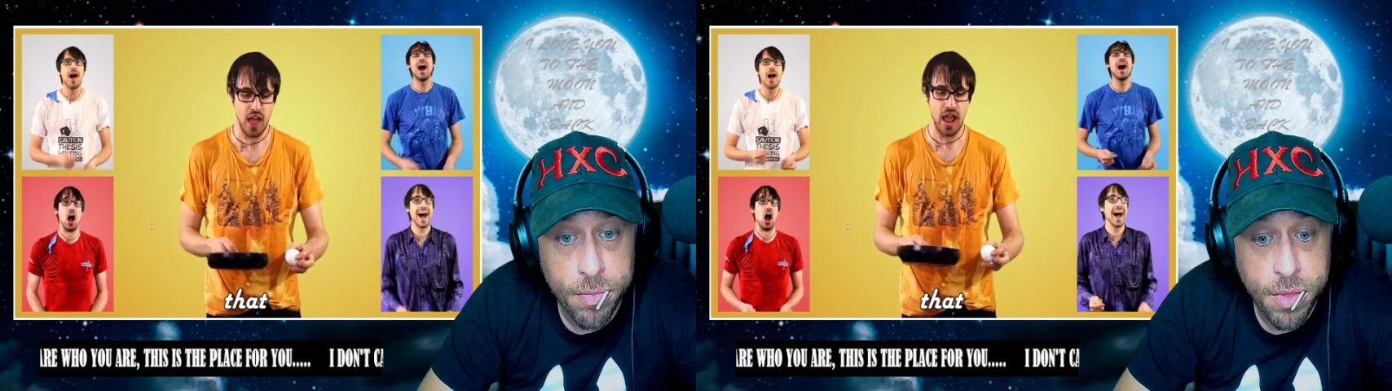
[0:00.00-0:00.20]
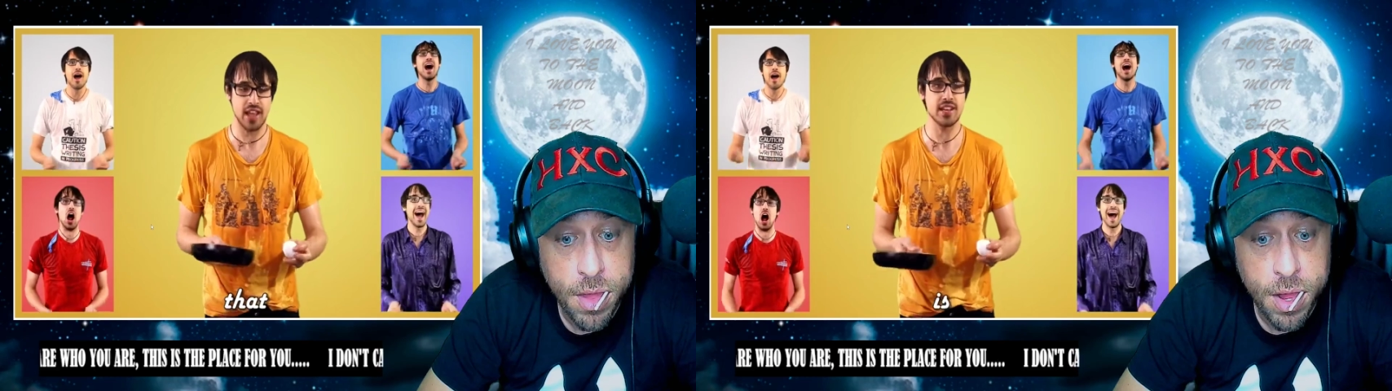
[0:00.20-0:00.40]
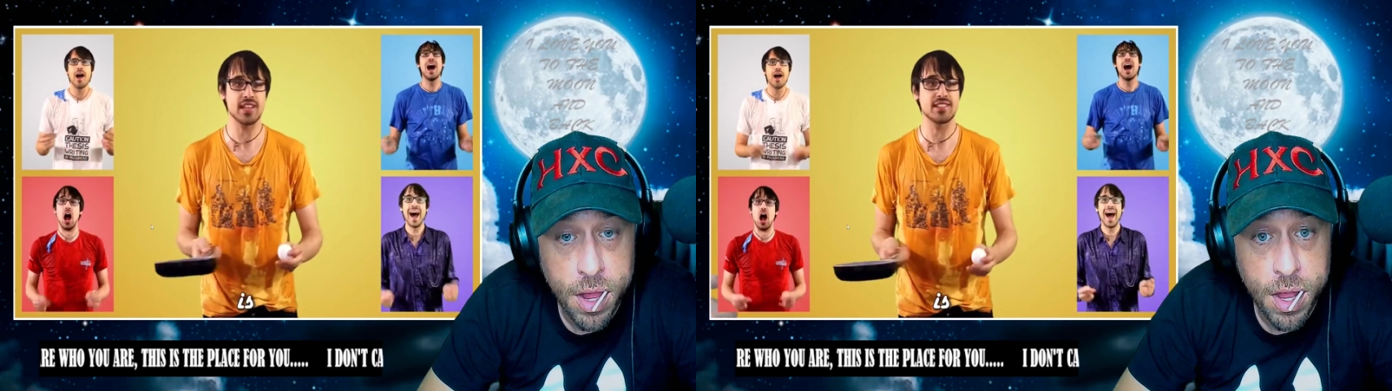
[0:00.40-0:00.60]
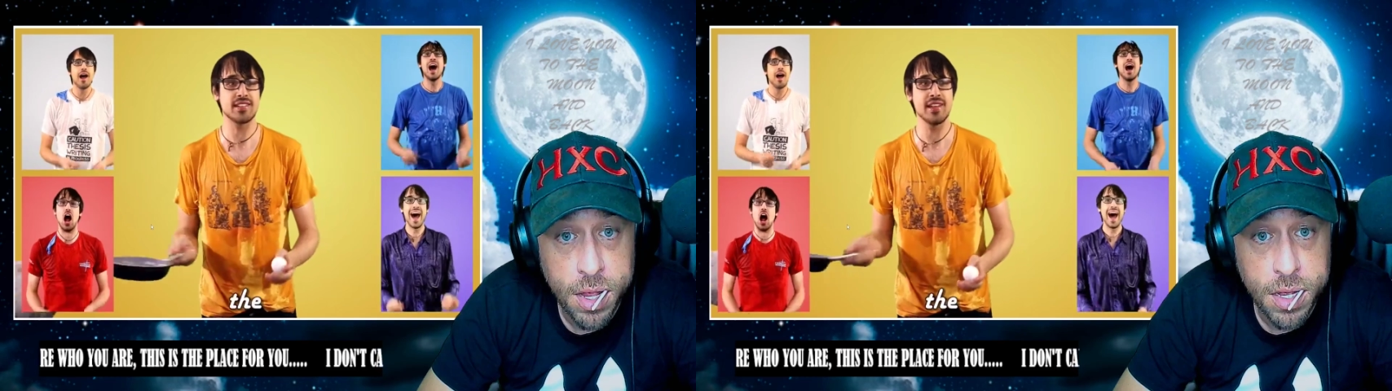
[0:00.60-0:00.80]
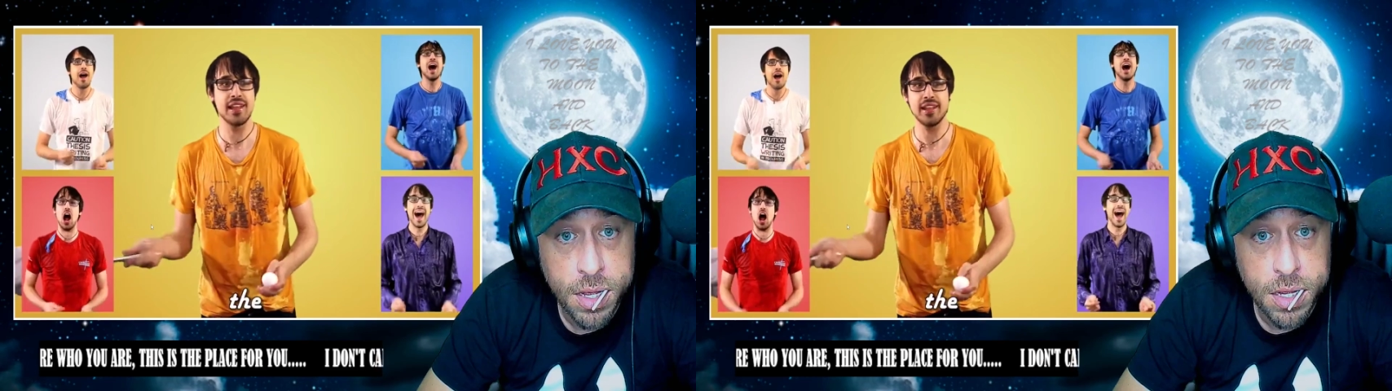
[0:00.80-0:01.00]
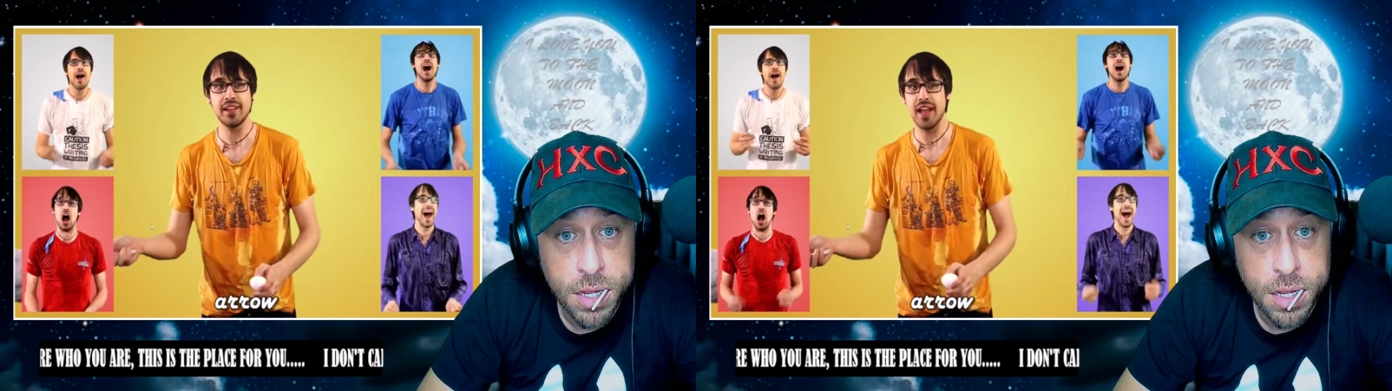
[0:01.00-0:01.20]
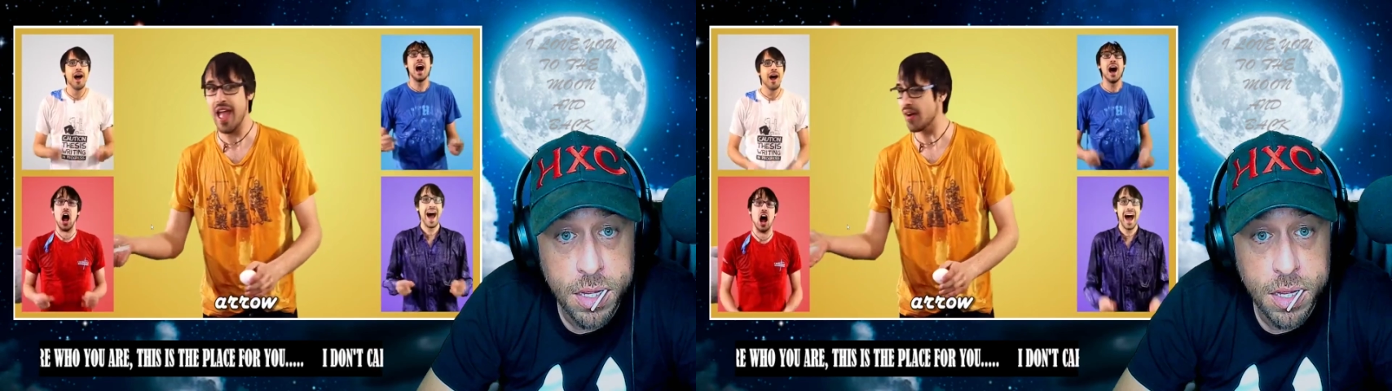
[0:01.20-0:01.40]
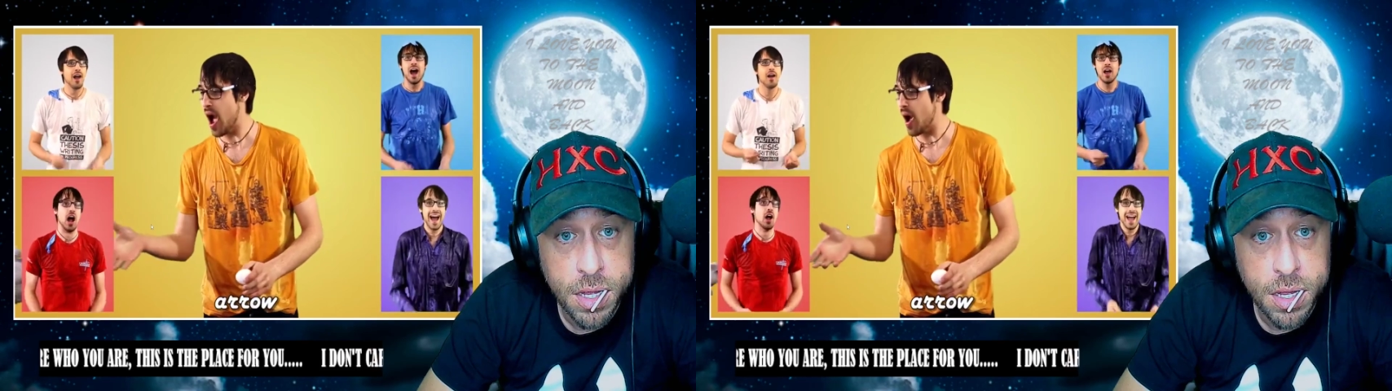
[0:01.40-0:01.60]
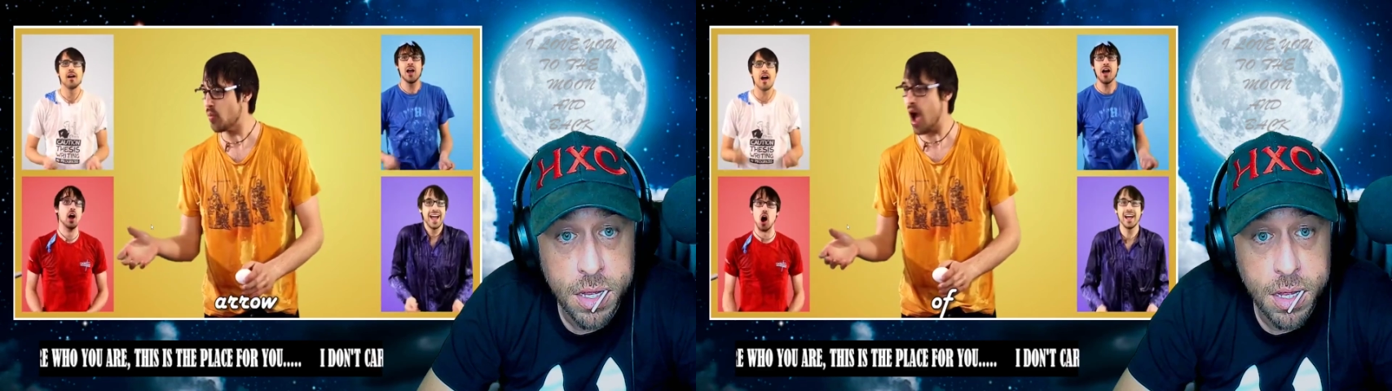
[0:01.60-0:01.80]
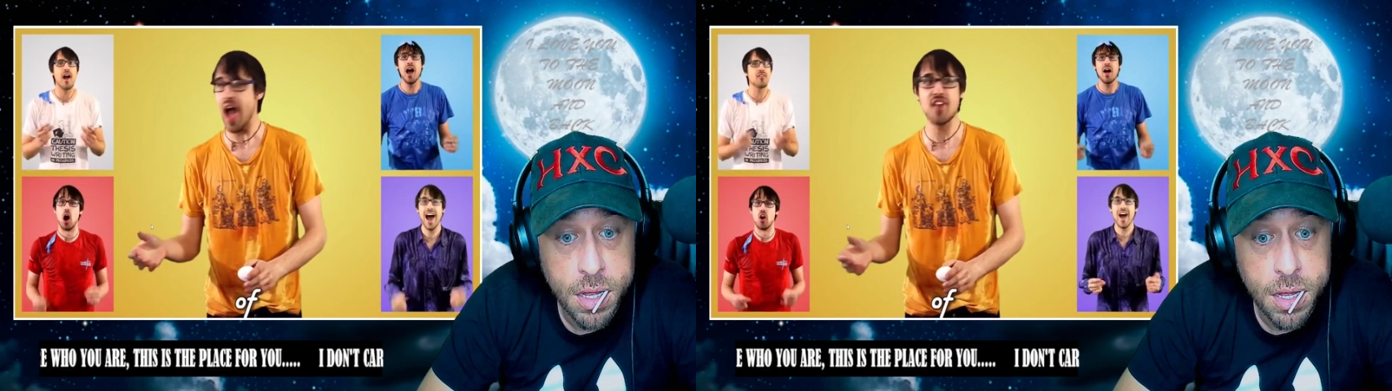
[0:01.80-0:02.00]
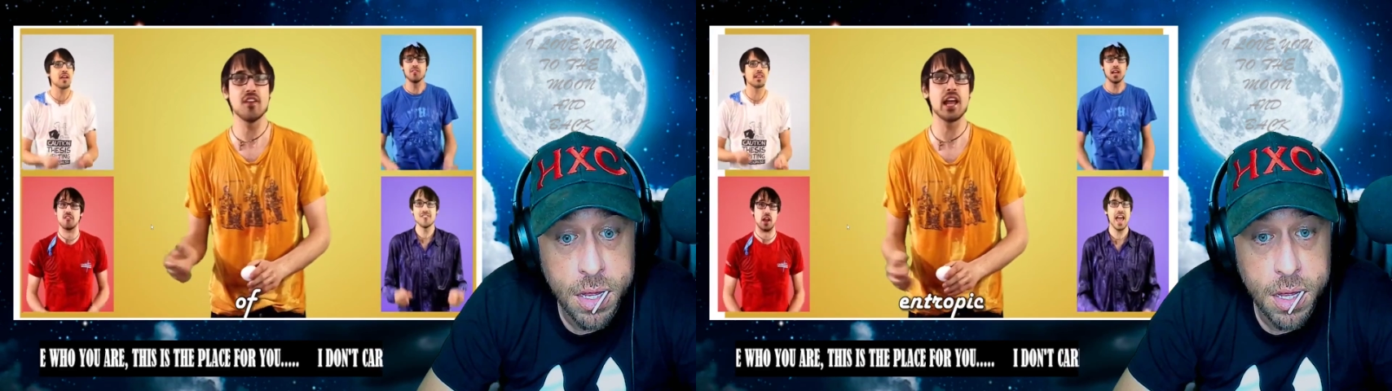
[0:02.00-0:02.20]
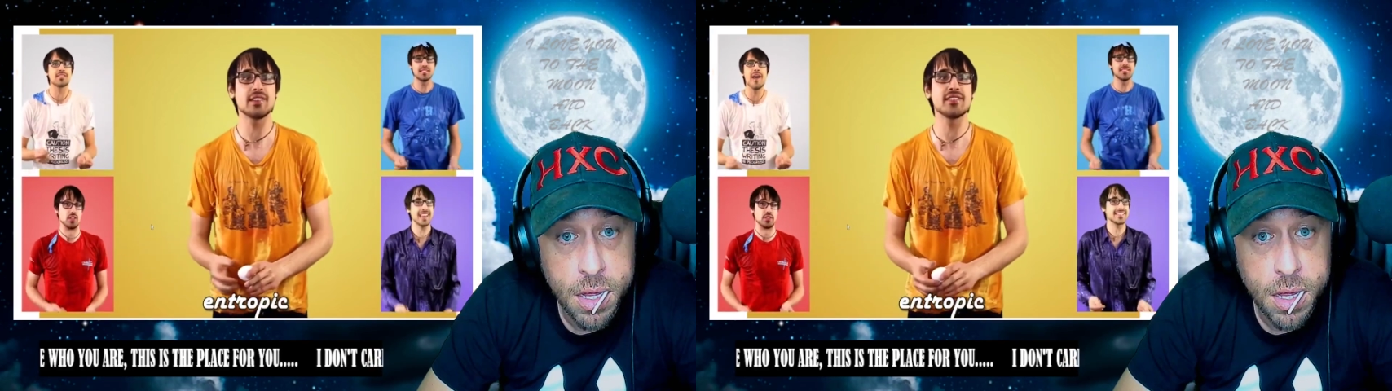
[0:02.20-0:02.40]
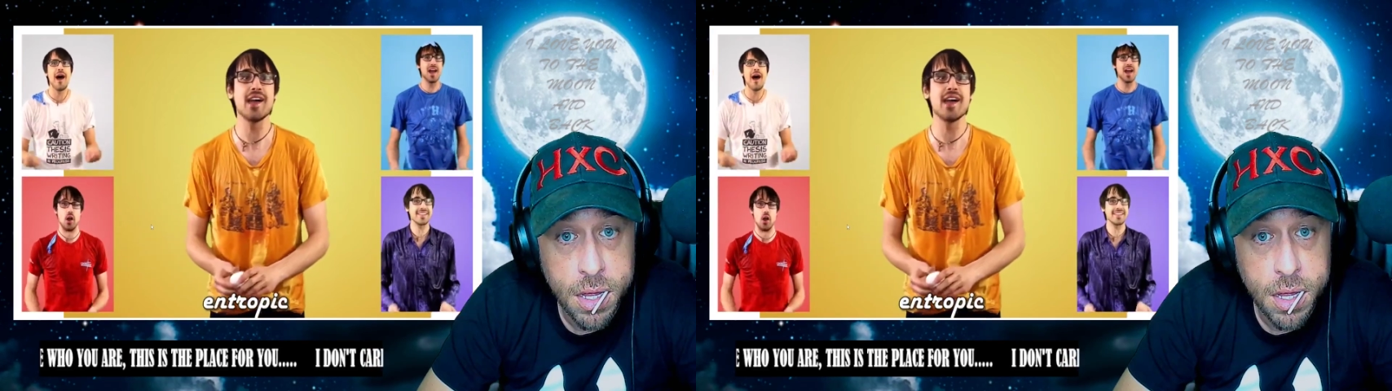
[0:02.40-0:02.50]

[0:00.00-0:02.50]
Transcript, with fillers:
Speaker 1: That is the arrow of